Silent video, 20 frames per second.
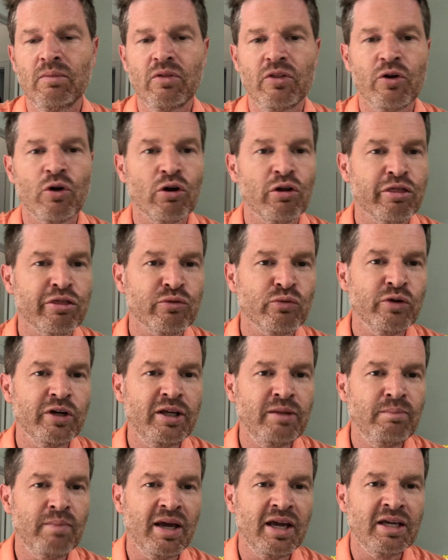There are
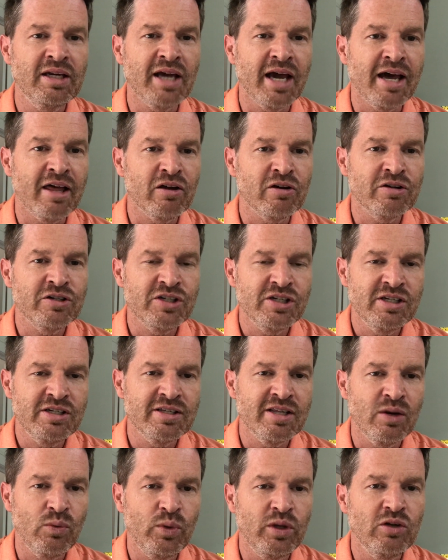3 main allergies
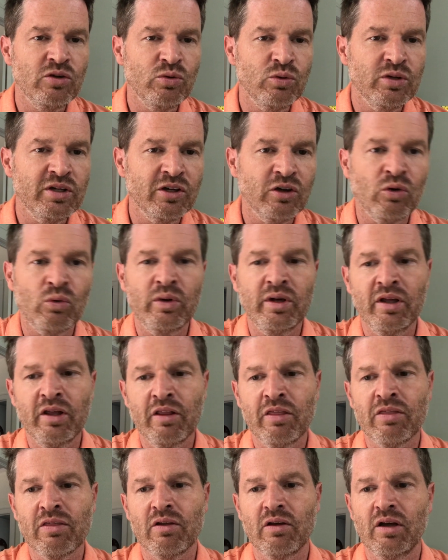that we do deal
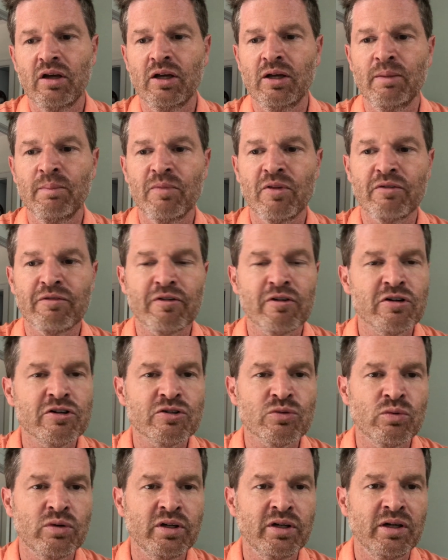with. The
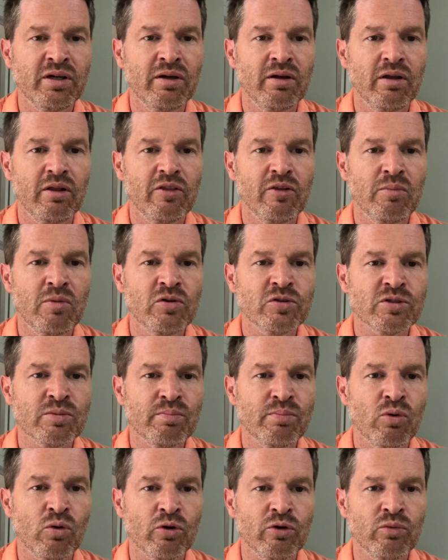first one, the most
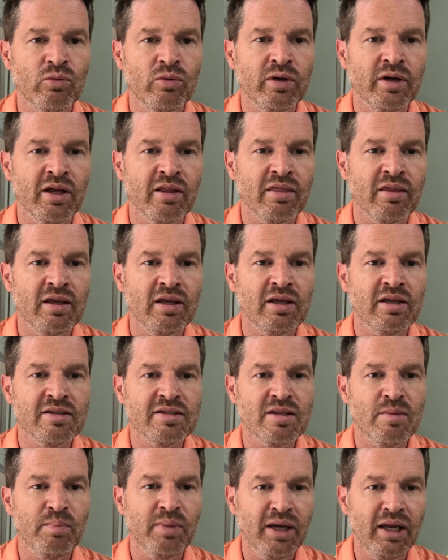important one, I think, is
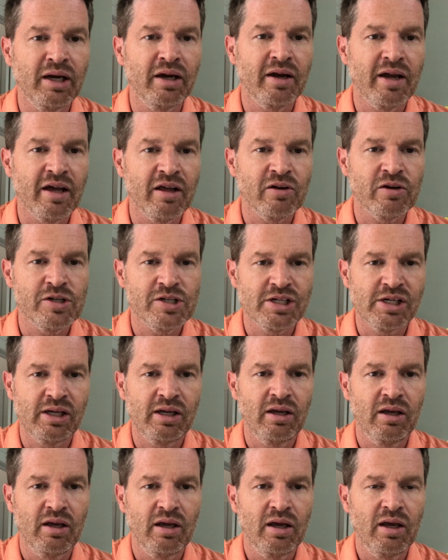the peanut
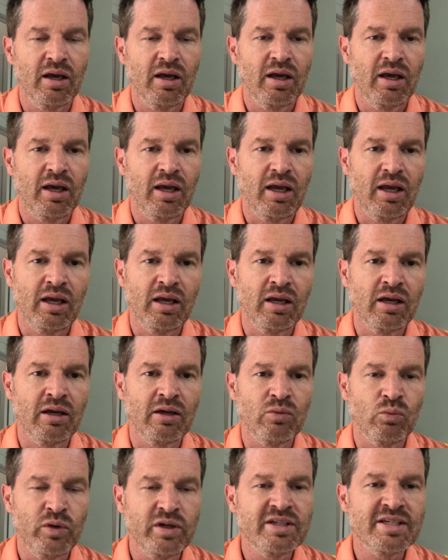allergy,
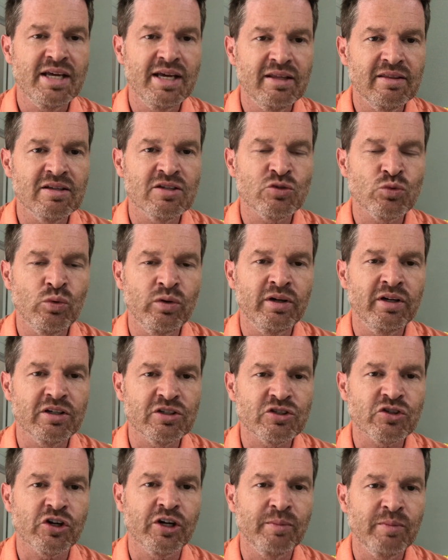and we take this one
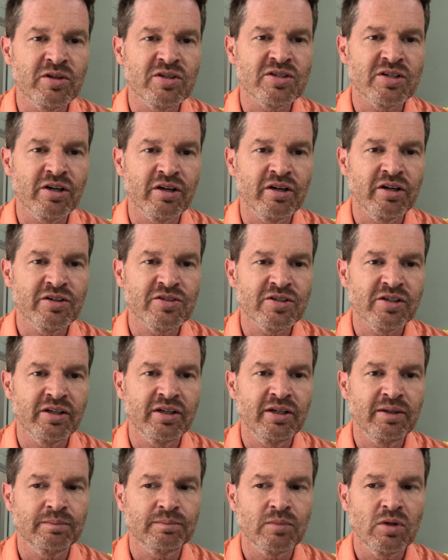extremely
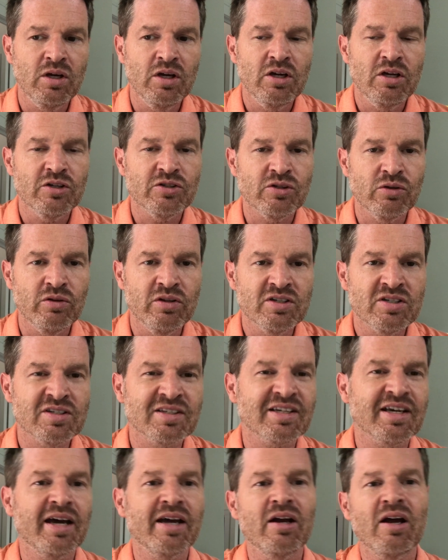seriously. So this is
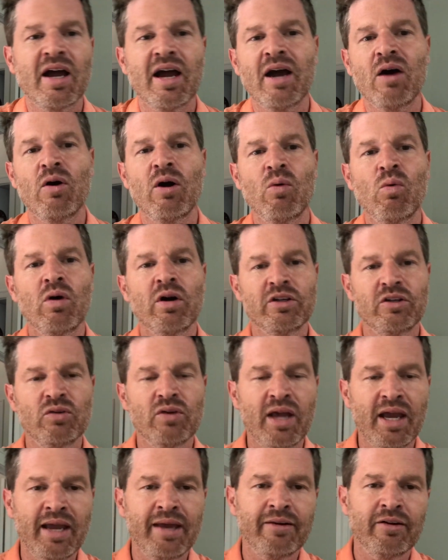kind of how I want you
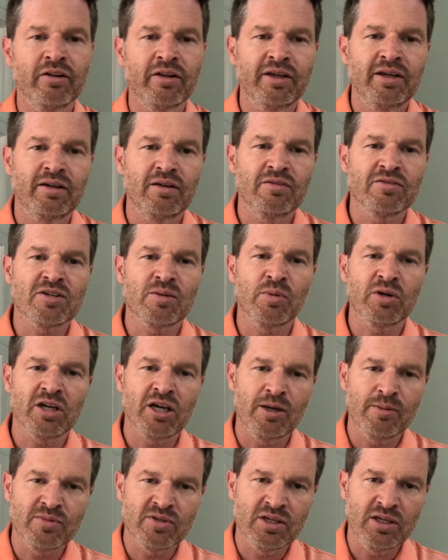to handle it. If someone
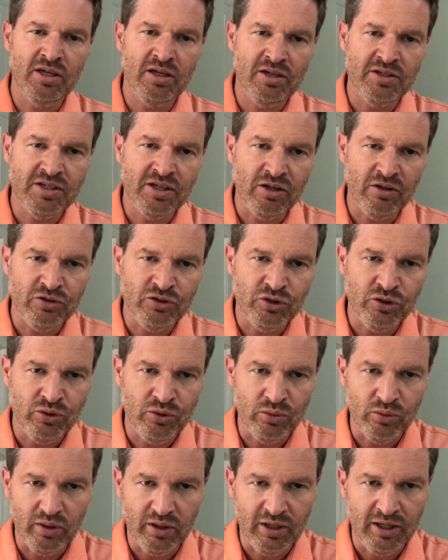comes in and tells
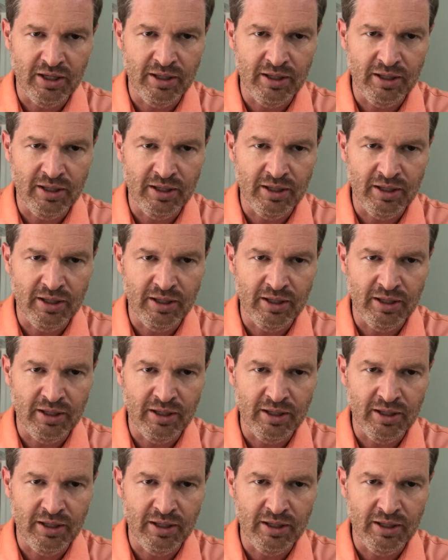you